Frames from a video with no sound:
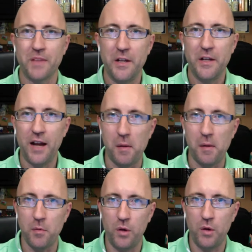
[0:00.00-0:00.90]
I
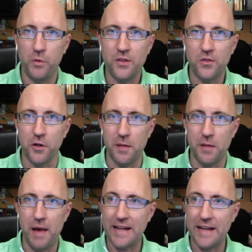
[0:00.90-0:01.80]
remember when we started
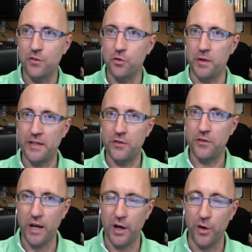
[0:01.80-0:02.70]
back in
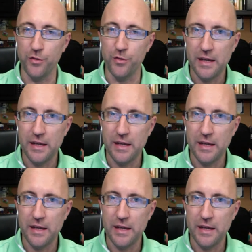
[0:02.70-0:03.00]
2012,